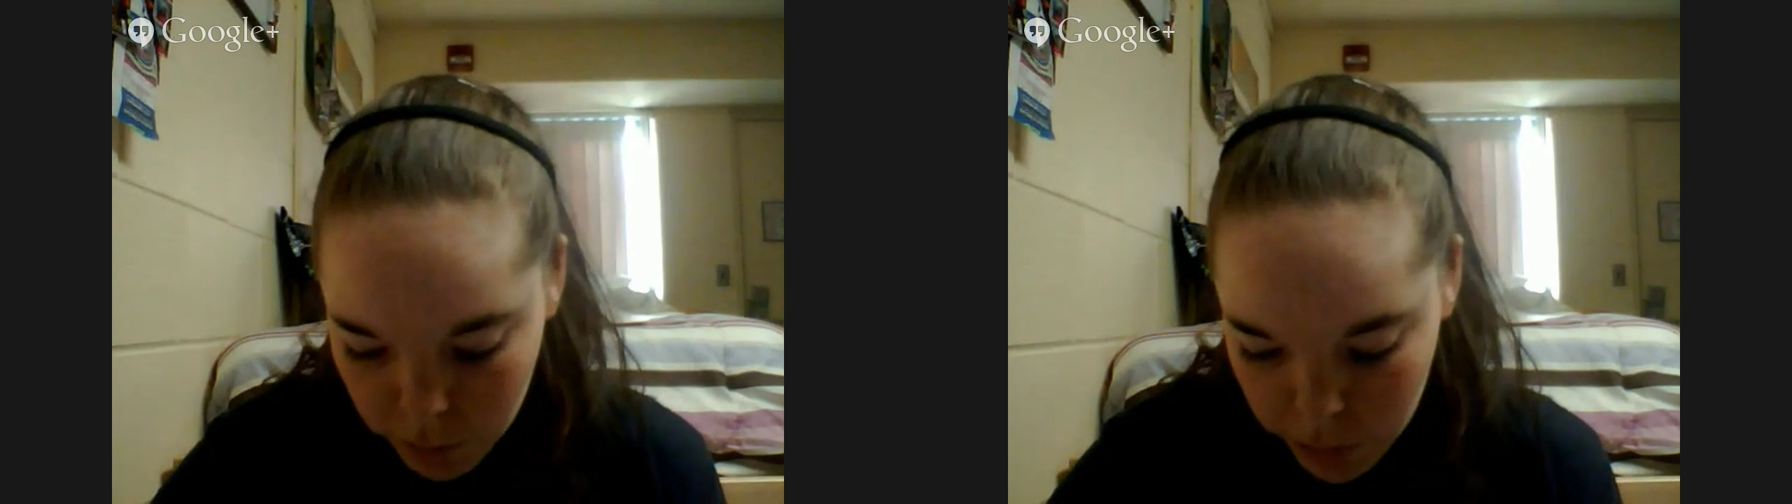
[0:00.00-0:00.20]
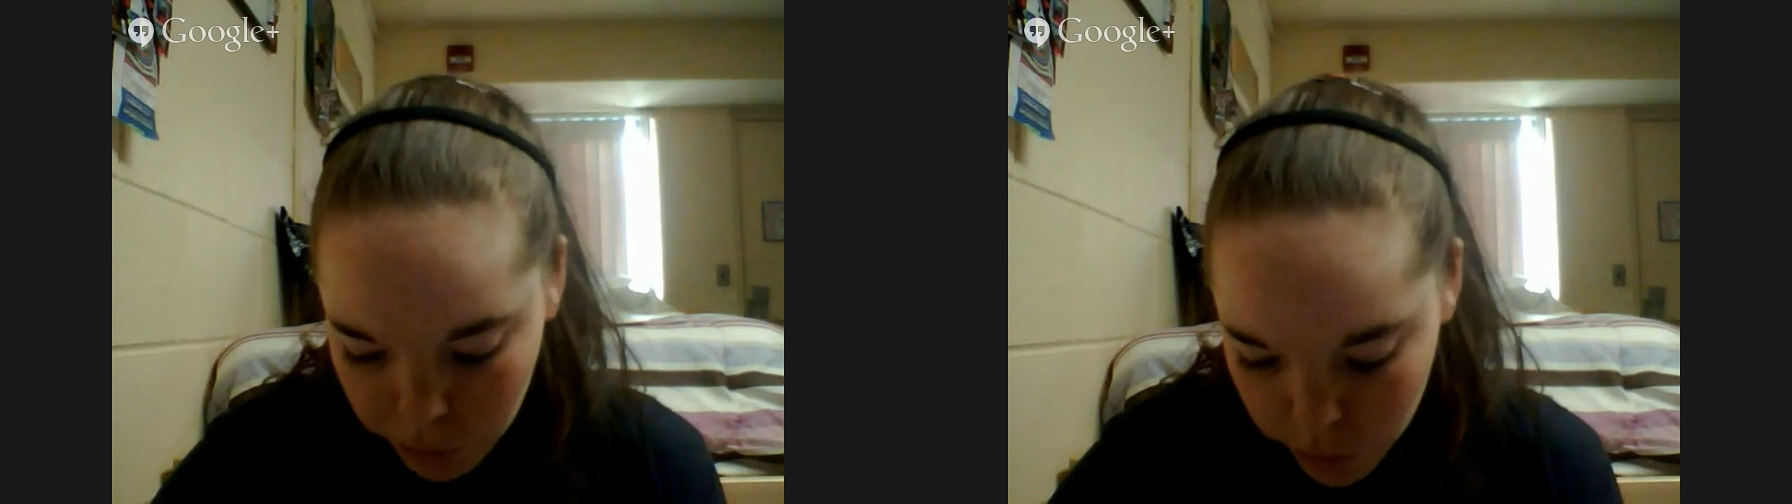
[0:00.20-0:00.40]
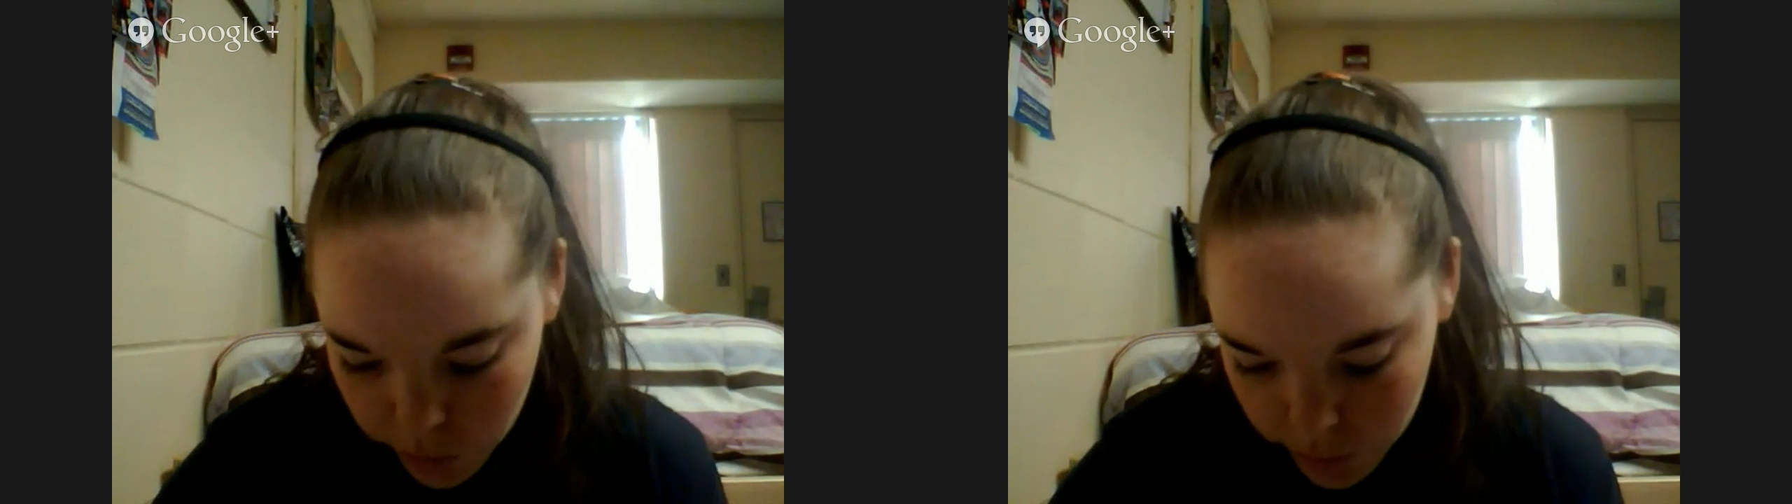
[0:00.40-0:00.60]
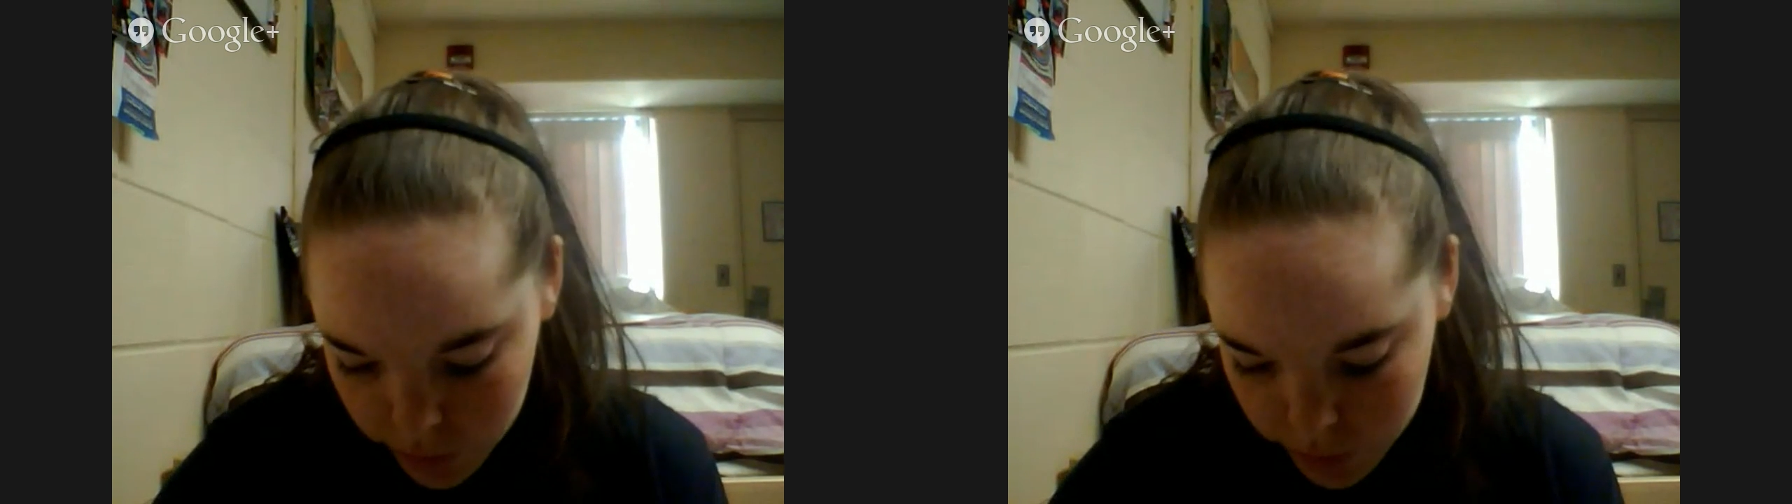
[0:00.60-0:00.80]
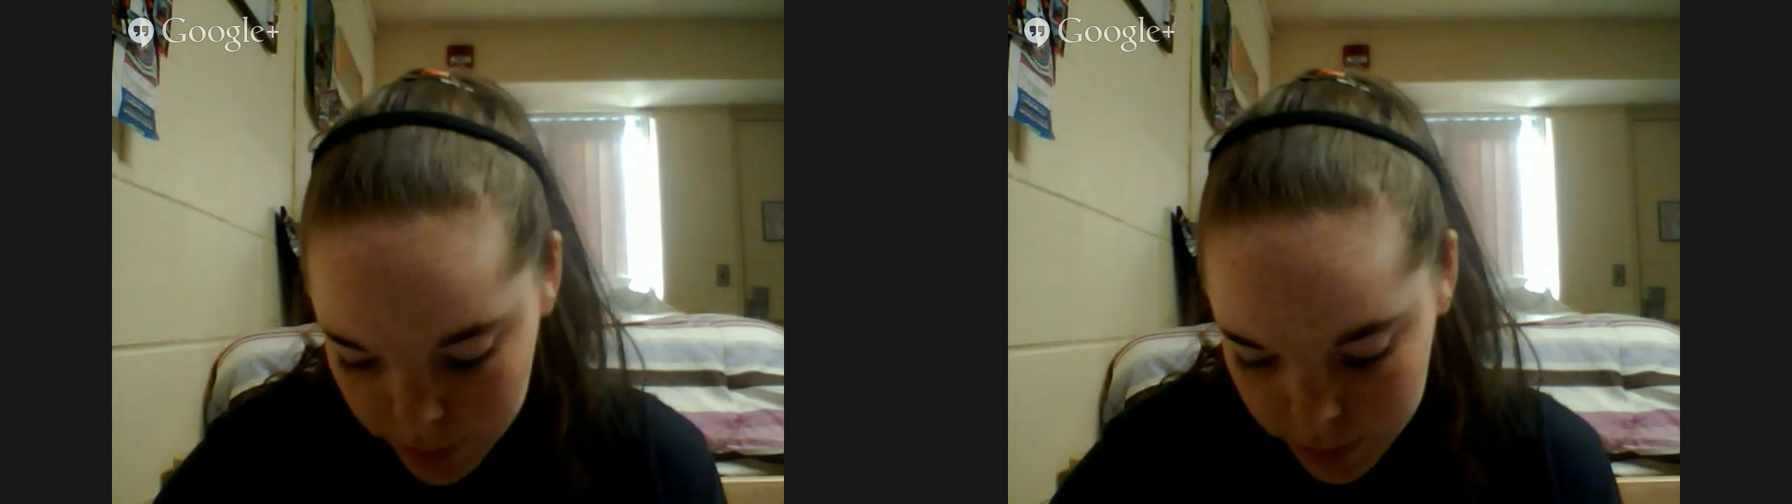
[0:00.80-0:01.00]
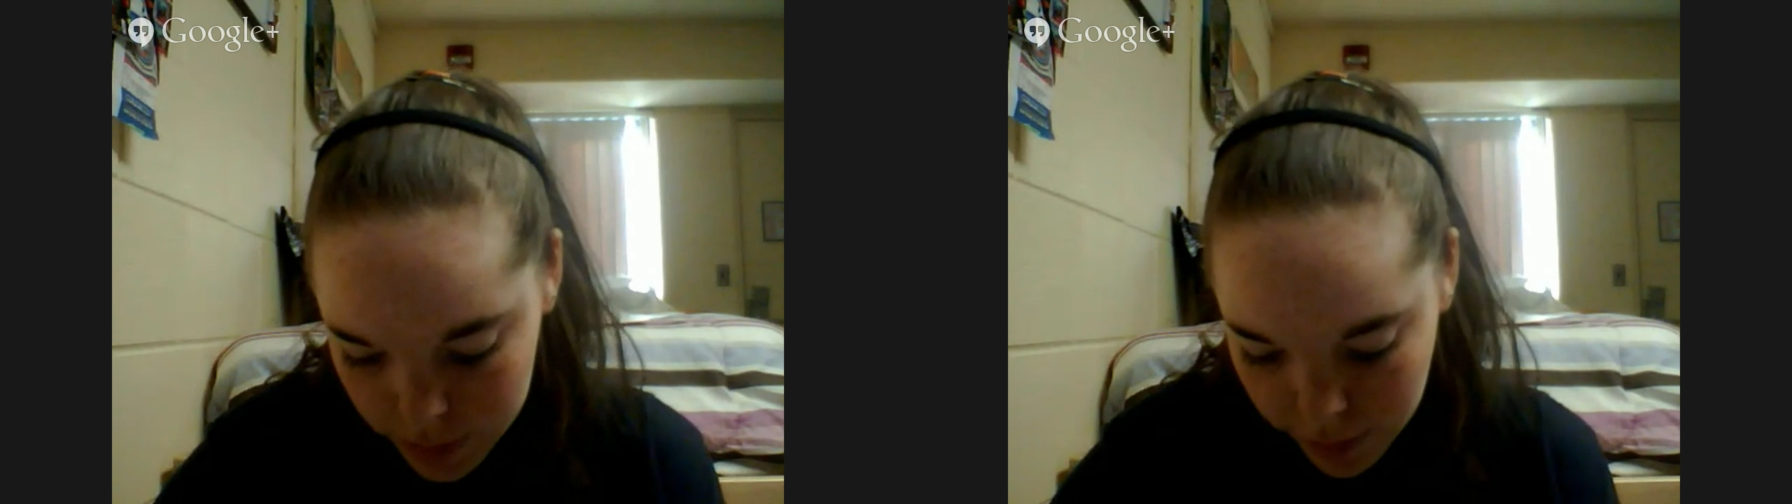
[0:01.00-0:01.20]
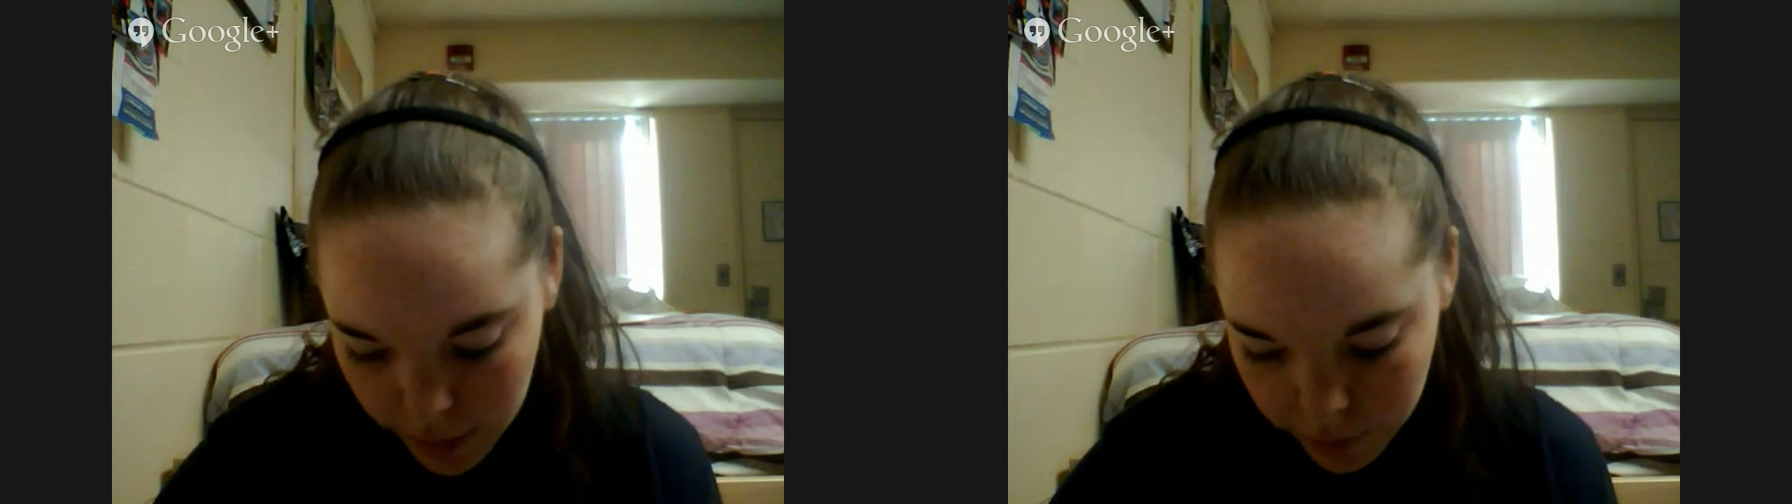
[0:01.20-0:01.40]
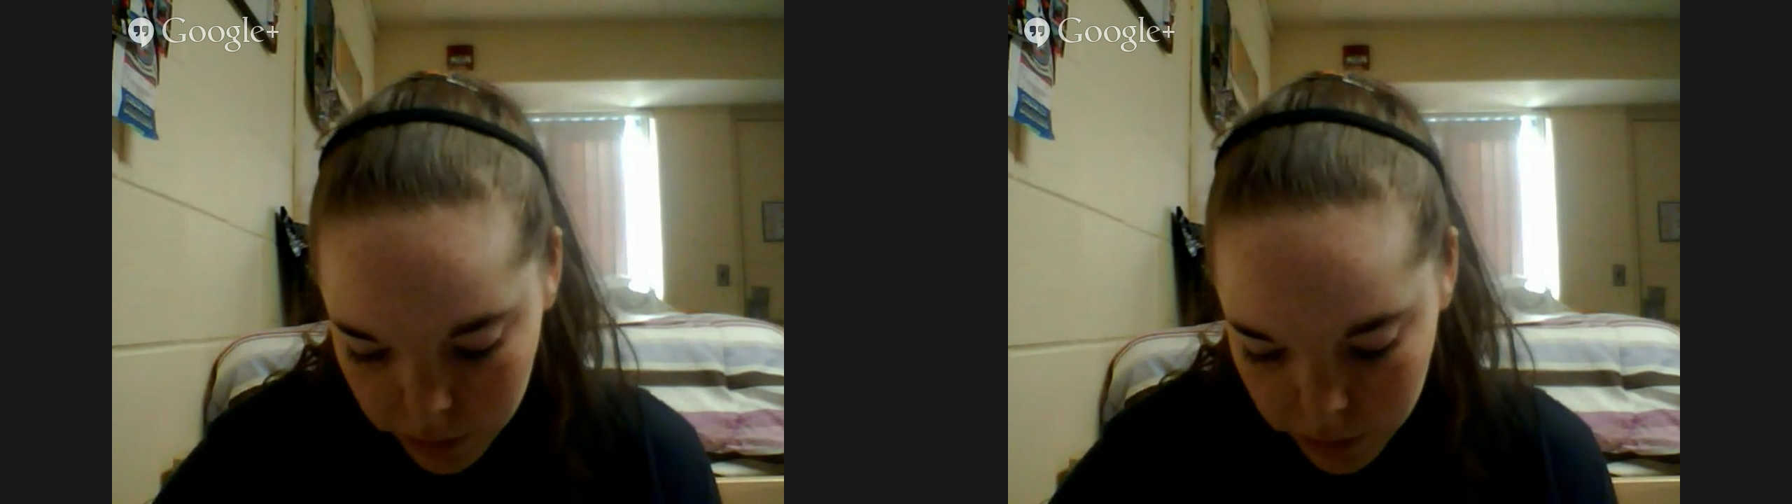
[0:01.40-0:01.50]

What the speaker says: He went through the 6